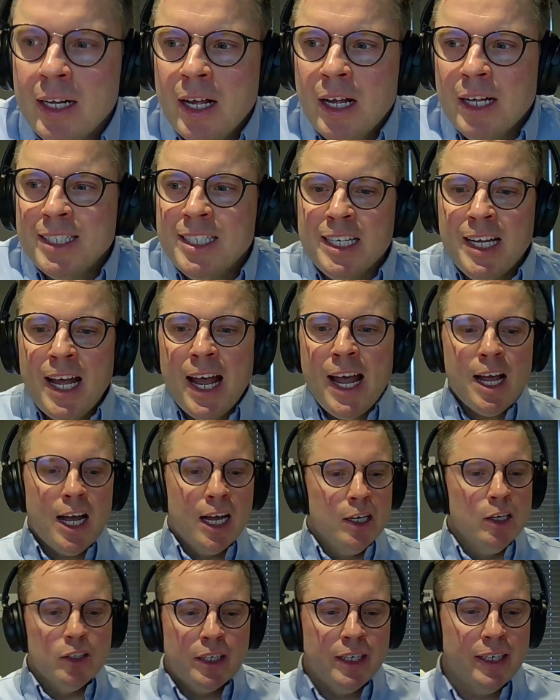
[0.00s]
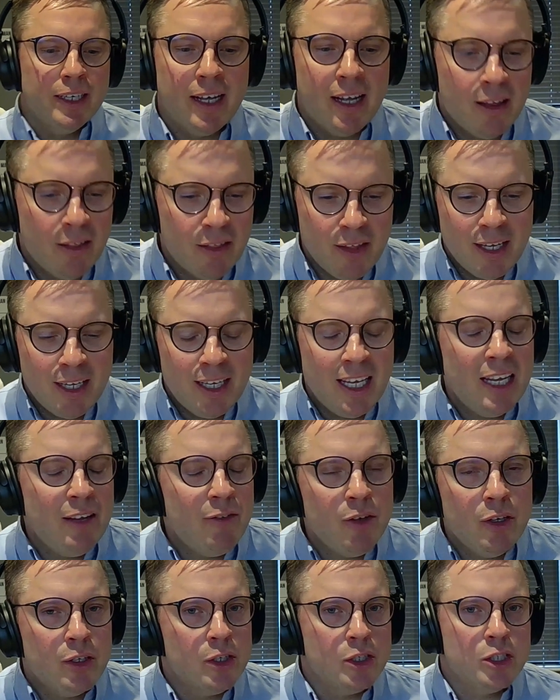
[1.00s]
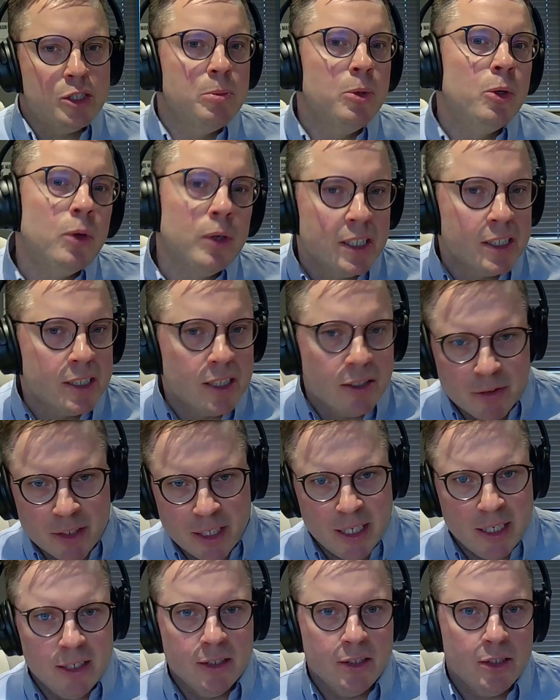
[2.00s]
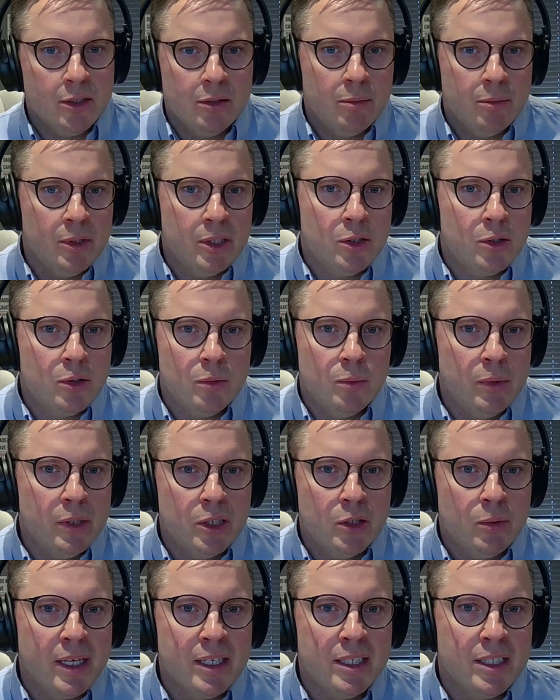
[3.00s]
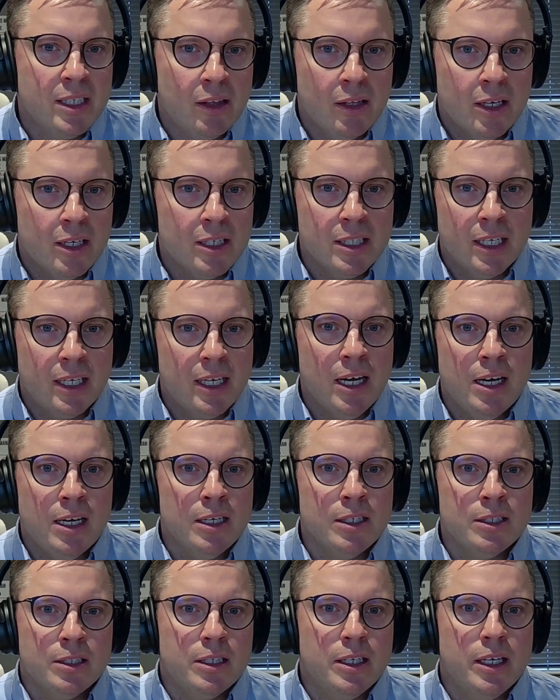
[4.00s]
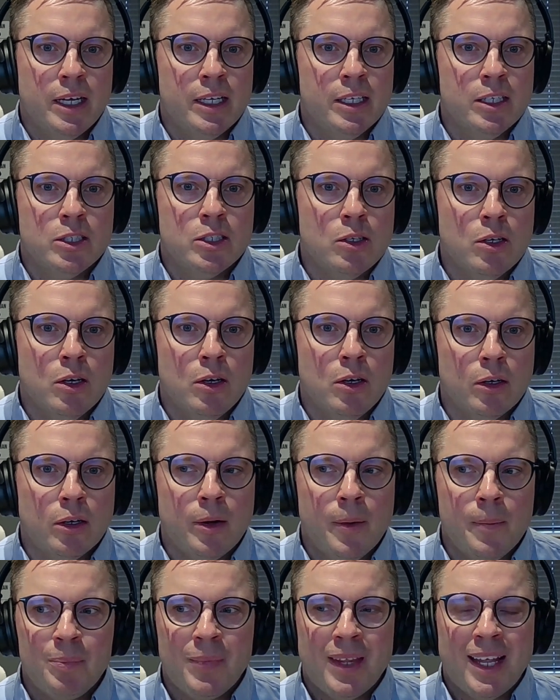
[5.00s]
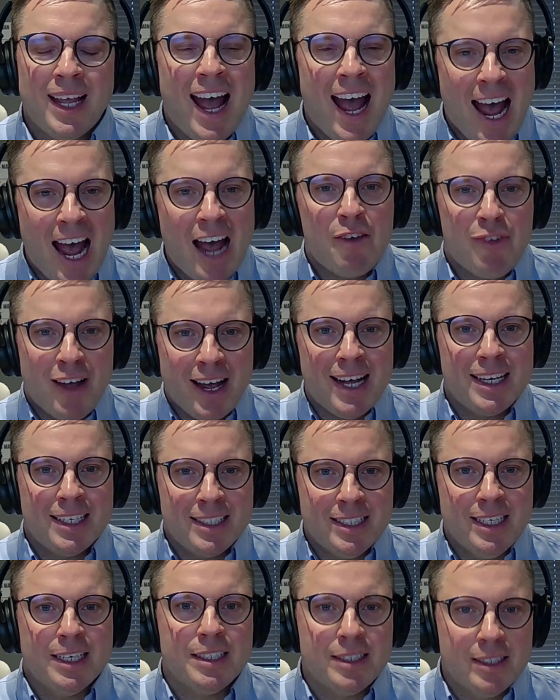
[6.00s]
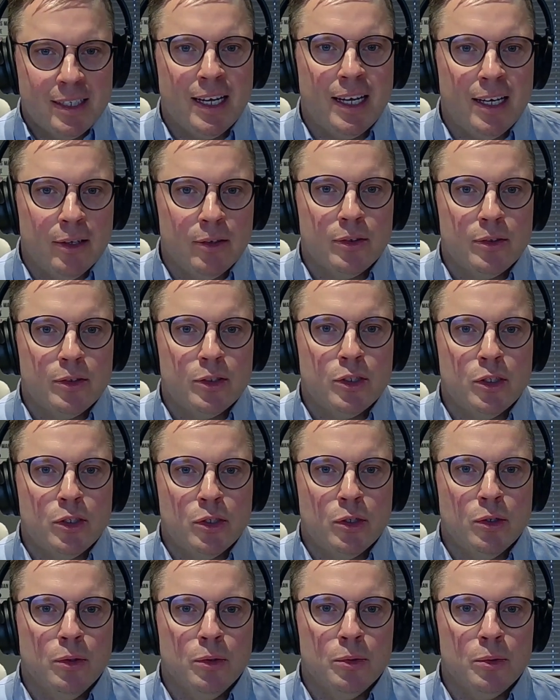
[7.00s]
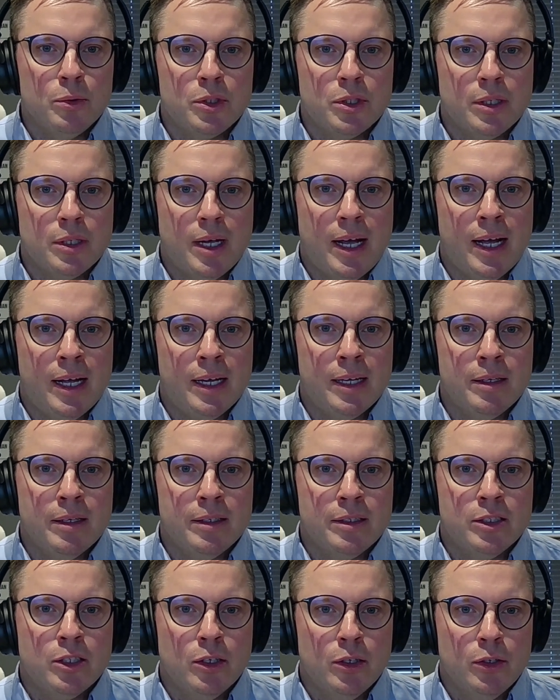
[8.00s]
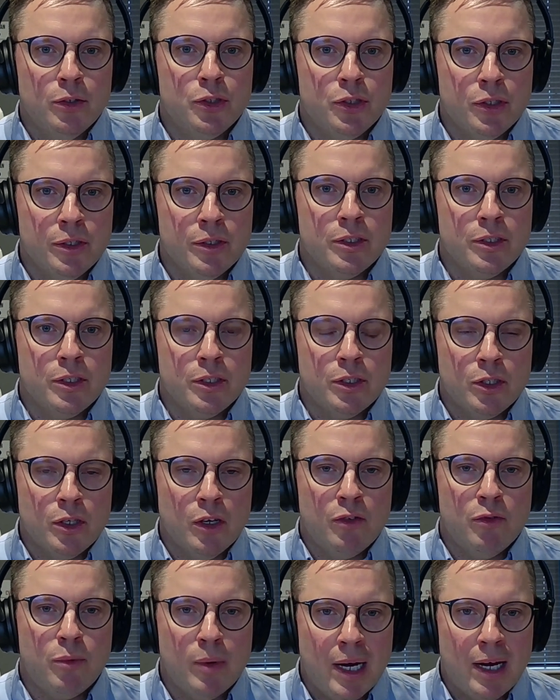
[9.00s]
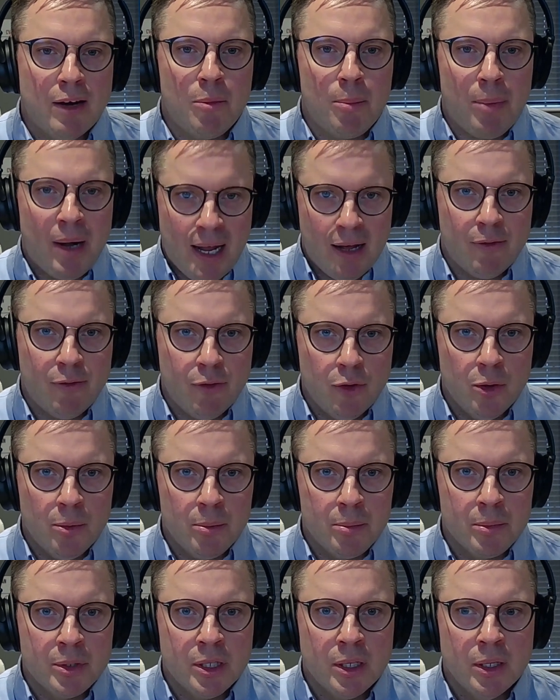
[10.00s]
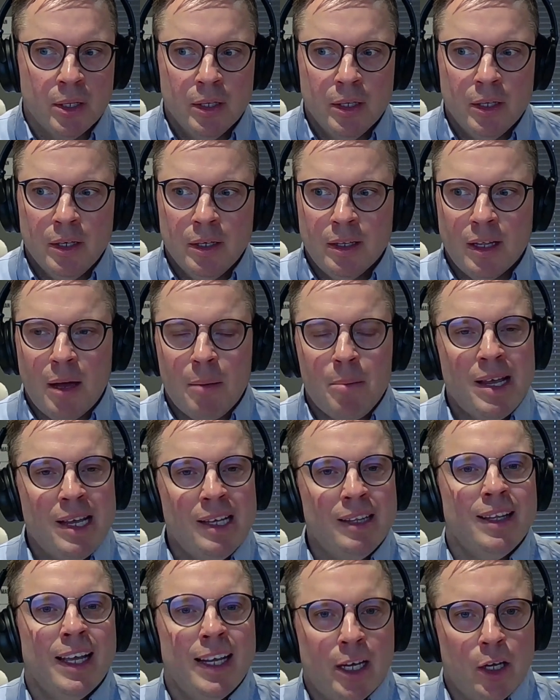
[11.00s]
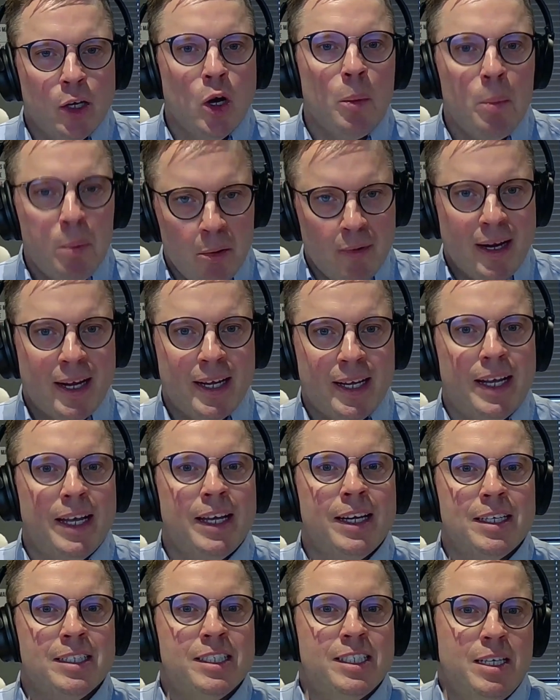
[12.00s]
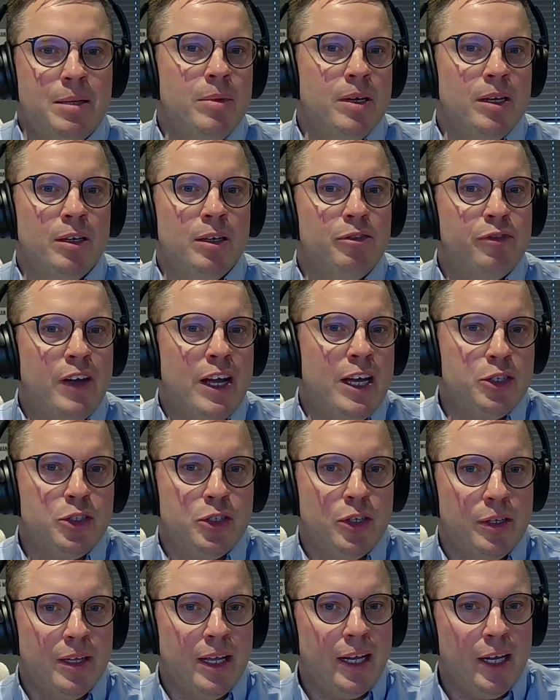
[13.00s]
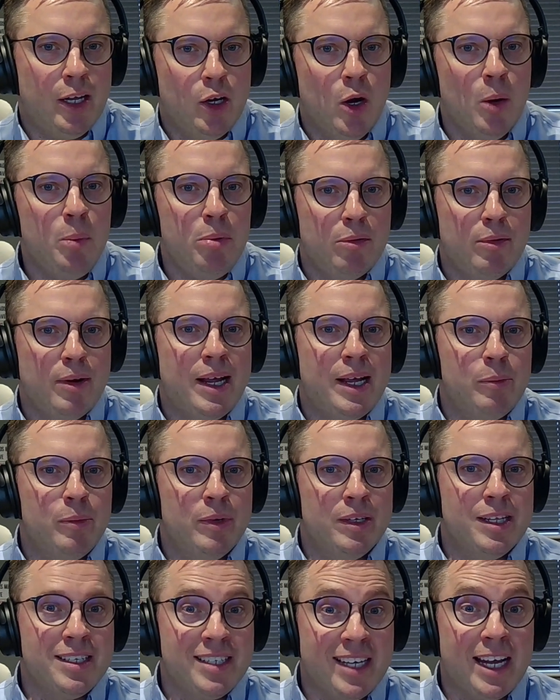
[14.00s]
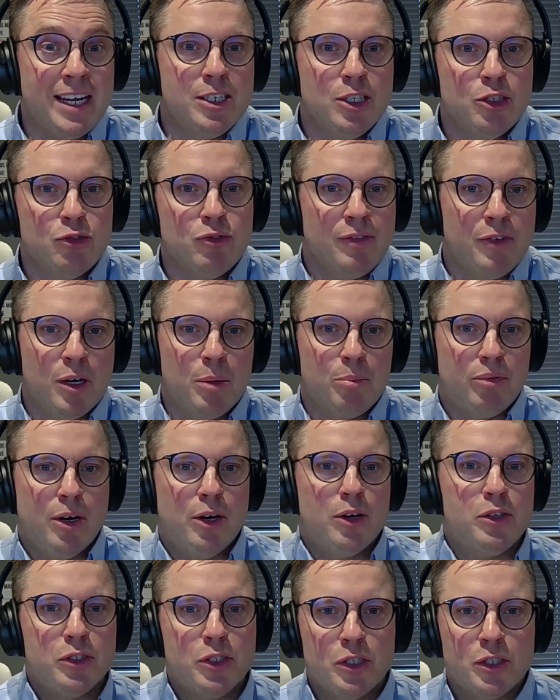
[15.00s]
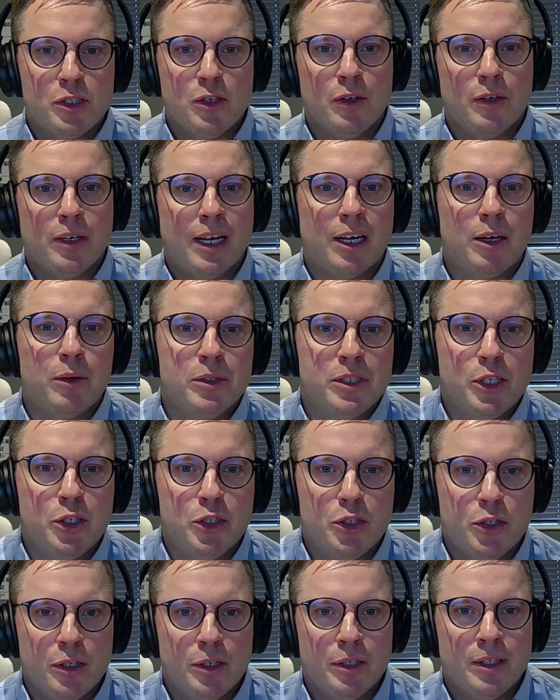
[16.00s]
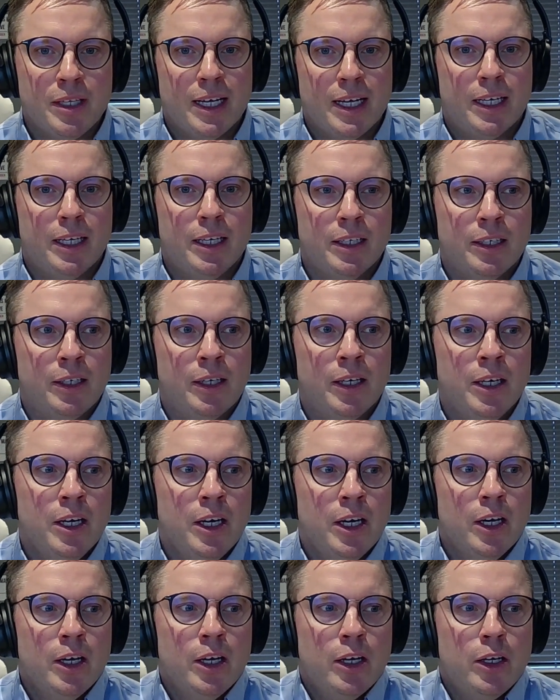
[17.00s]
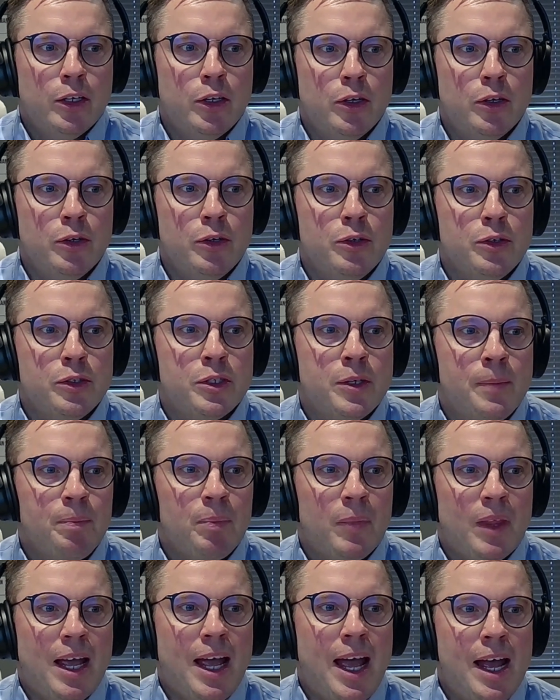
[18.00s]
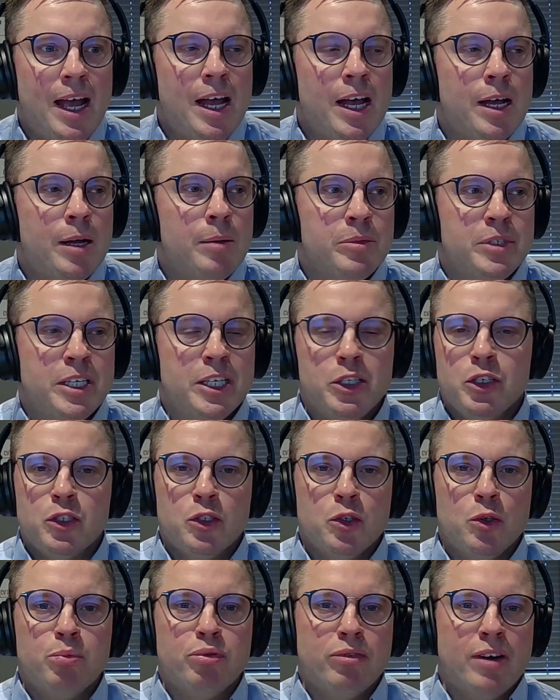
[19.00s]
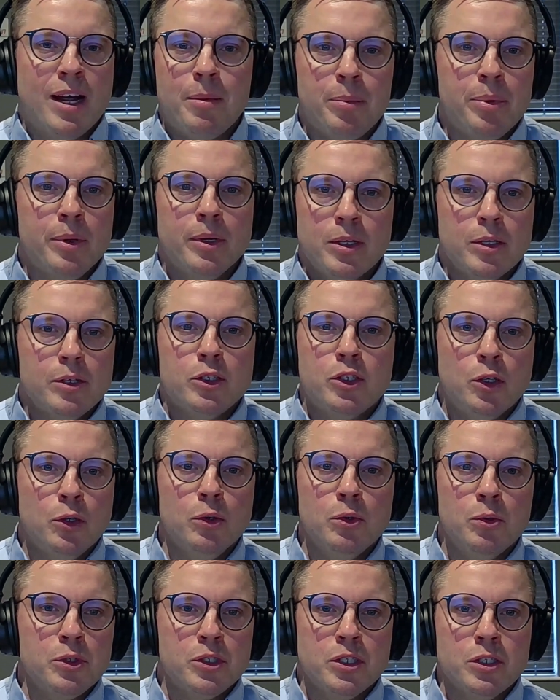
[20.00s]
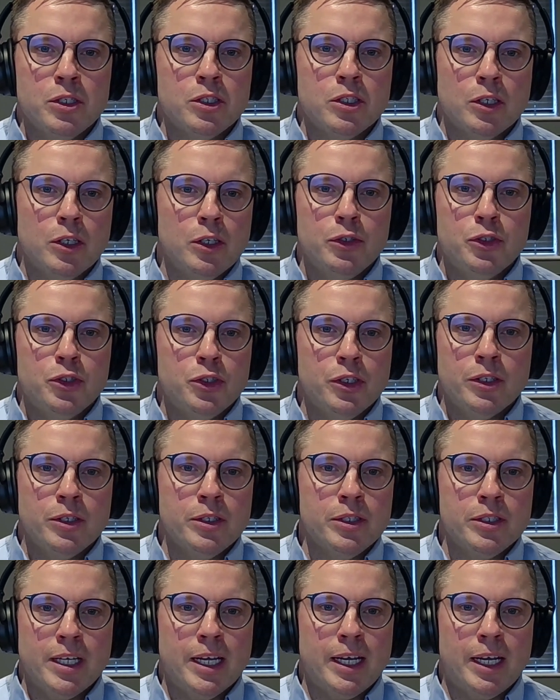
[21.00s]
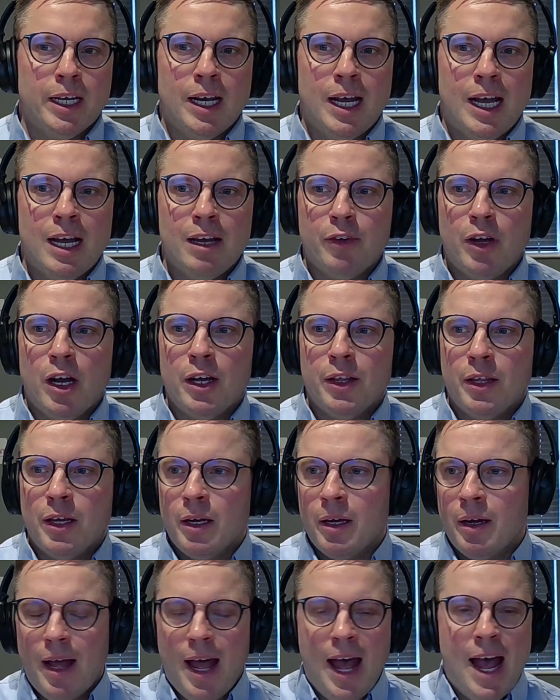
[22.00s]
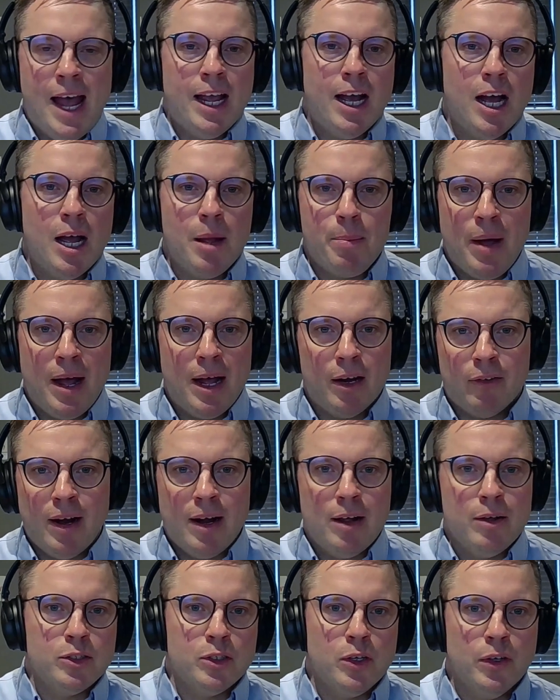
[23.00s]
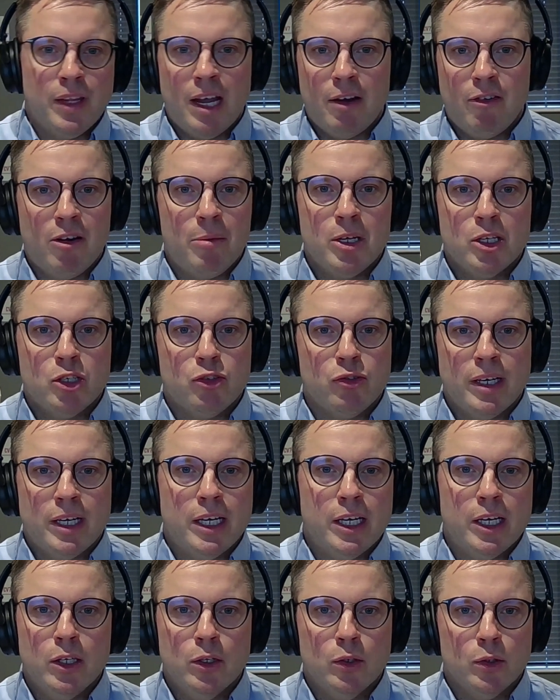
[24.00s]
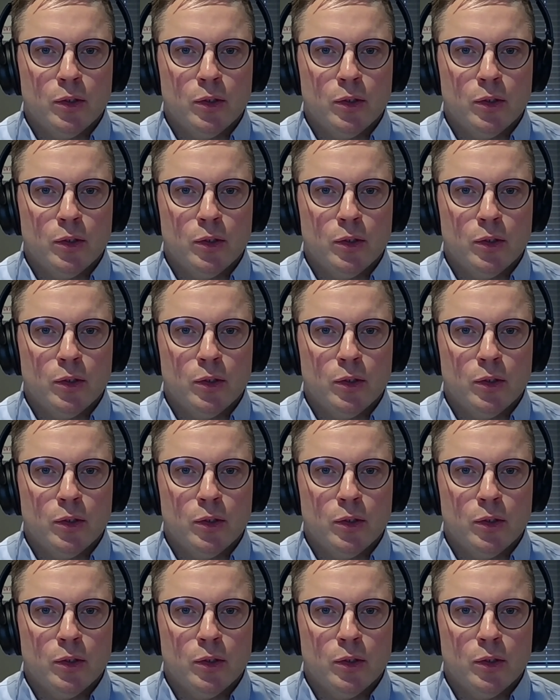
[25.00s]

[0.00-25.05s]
Today, I look at it and think even the smallest of dealers with 20, 30 cars in stock have access now to tools and solutions and software and platforms that mean they can operate in a similar fashion. They can operate with a data-driven approach to stock acquisition. They can use digital prep tools and solutions. They can have either AI backgrounds on their imagery or